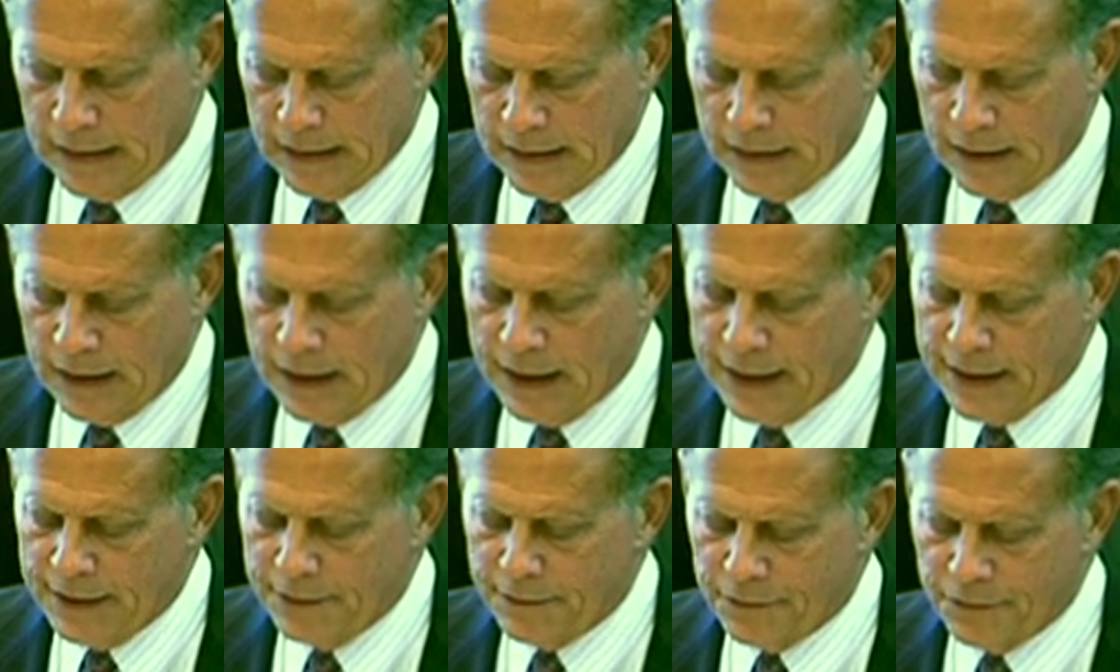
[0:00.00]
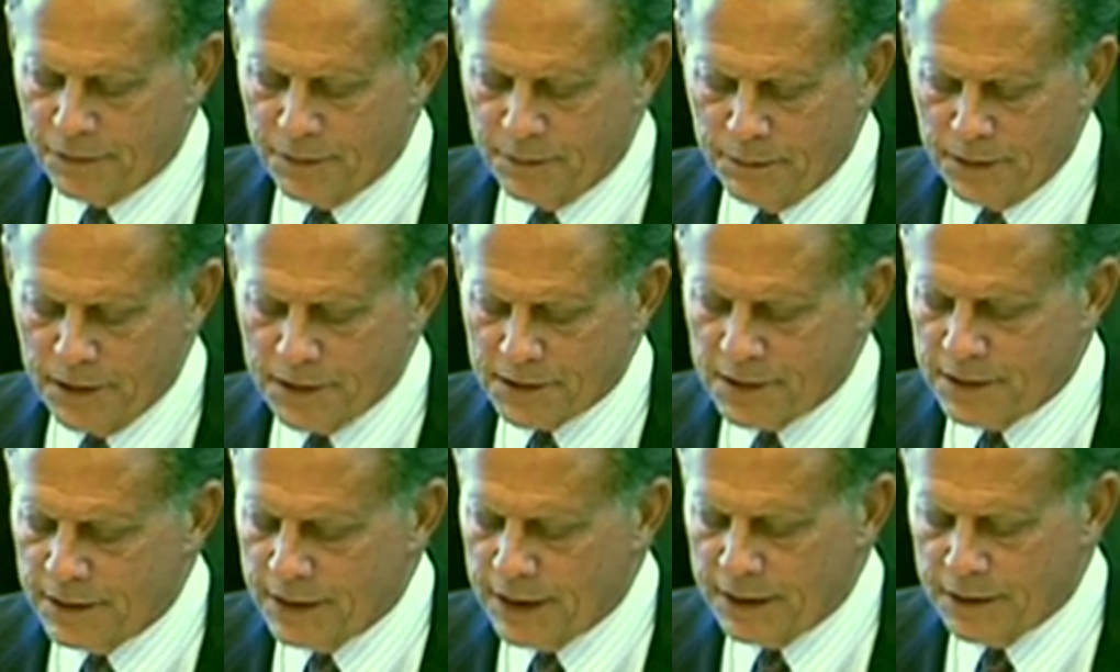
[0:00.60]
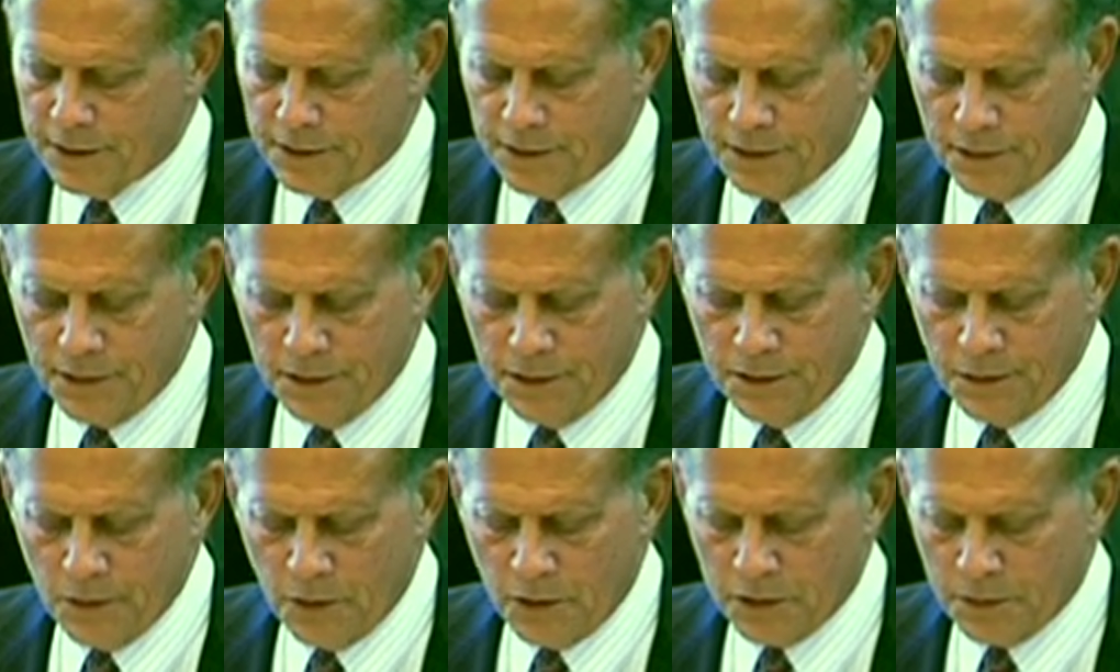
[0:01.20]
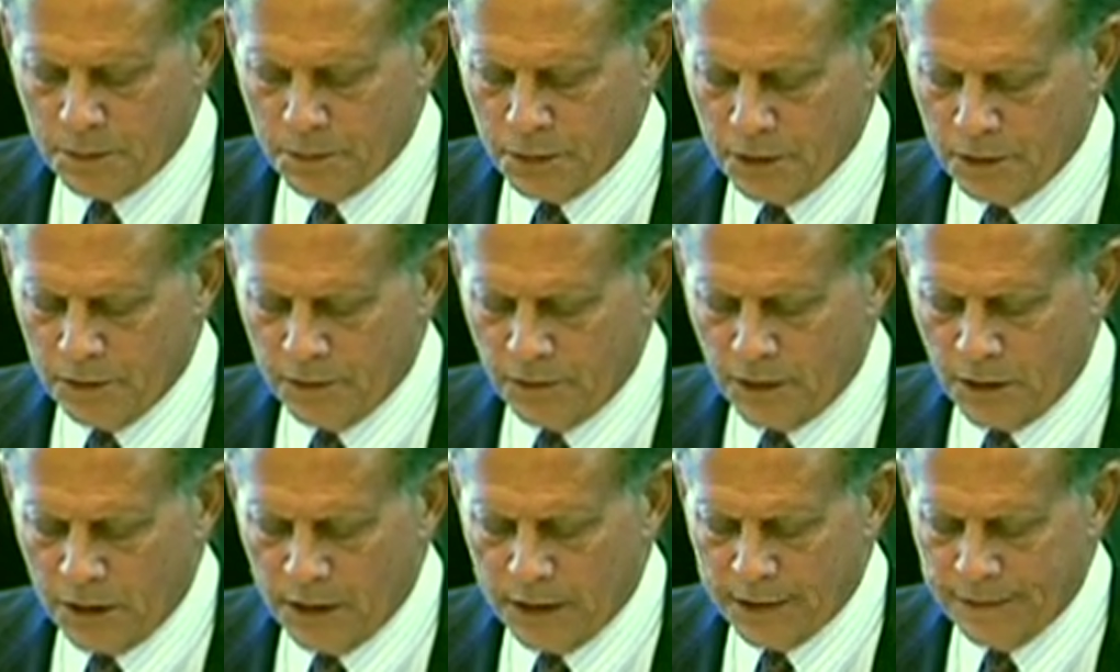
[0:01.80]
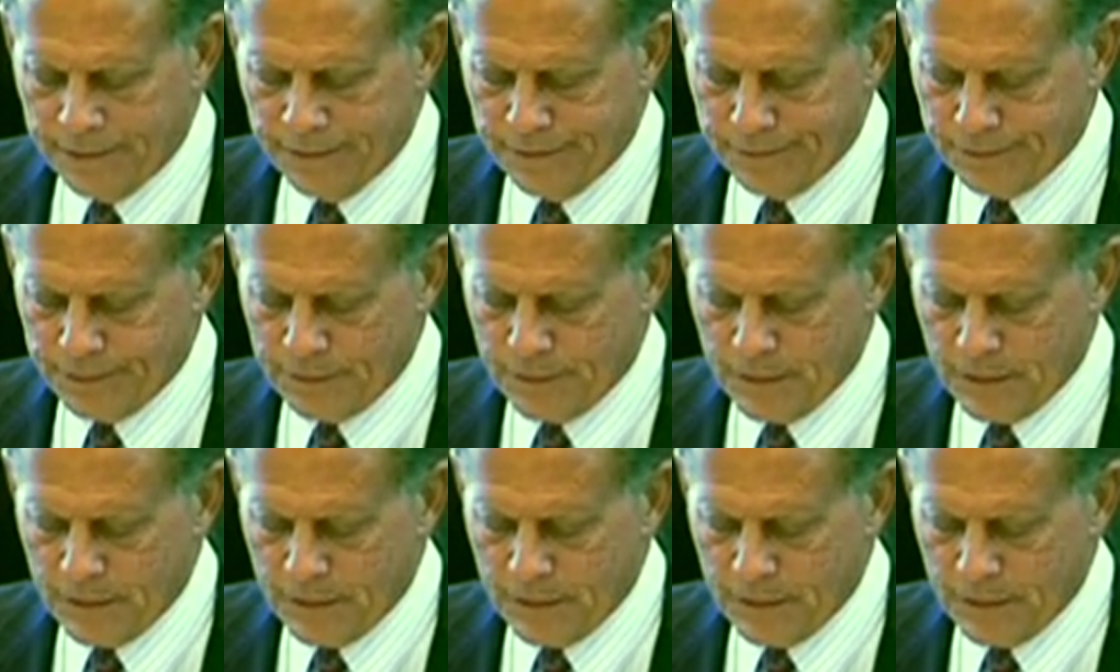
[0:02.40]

line from Bissonnette to North Boulevard.